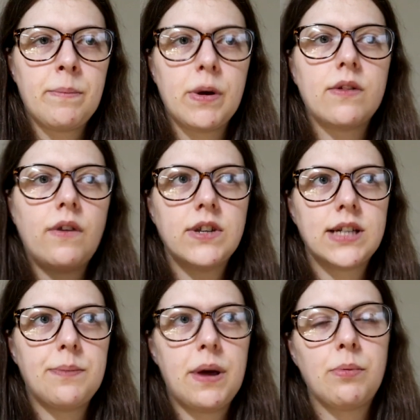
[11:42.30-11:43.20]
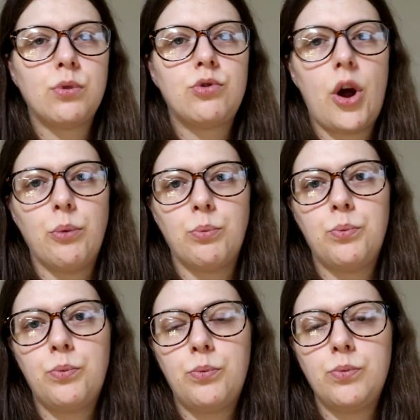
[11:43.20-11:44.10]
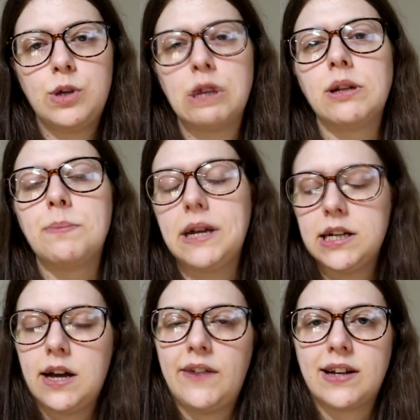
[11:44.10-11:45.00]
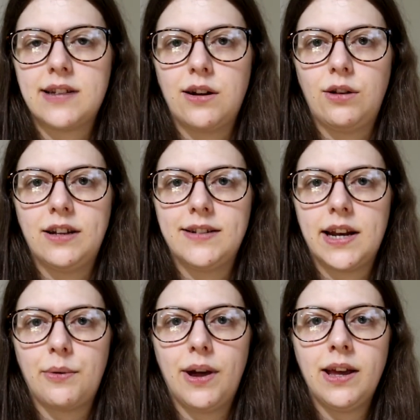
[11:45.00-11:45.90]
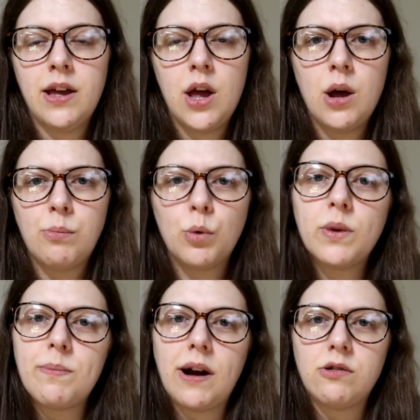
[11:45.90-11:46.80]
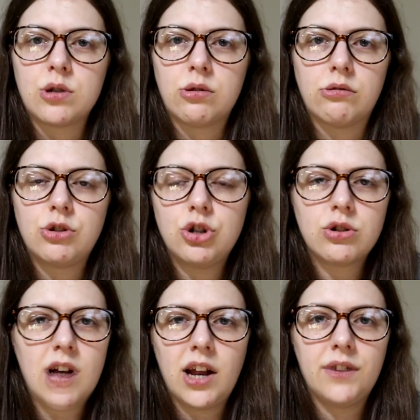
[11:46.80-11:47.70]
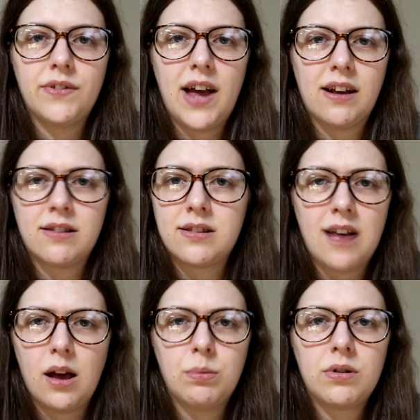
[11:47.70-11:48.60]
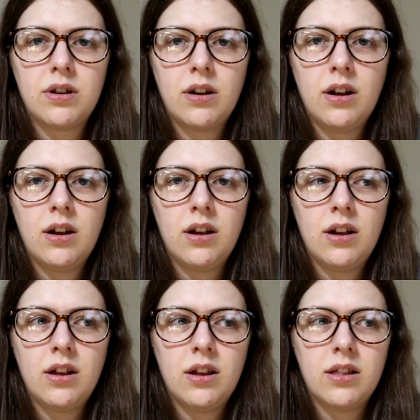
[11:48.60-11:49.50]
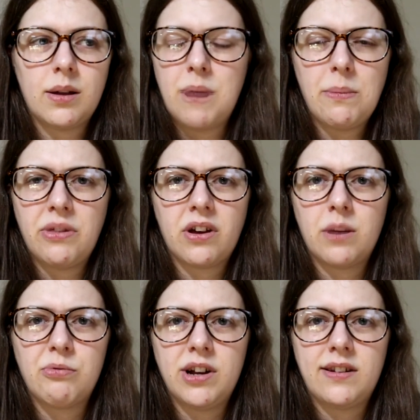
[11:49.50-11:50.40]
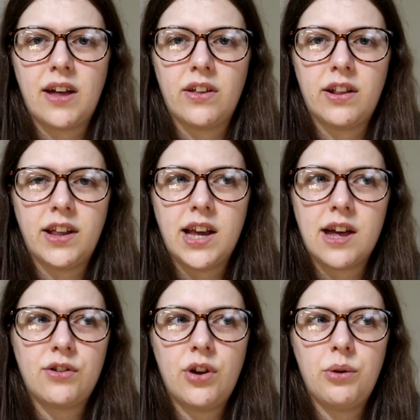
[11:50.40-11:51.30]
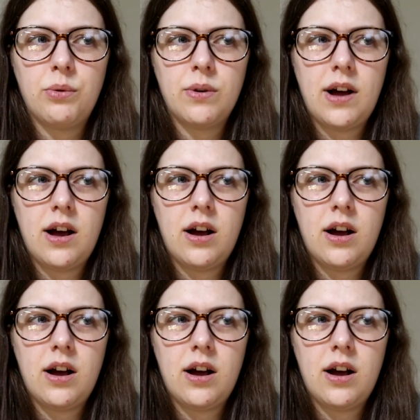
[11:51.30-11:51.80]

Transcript: because obviously people don't generally mean to have accidental litters anyway. But with micro squirrels, you just kind of accept that maybe they're going to breed together. Like you get two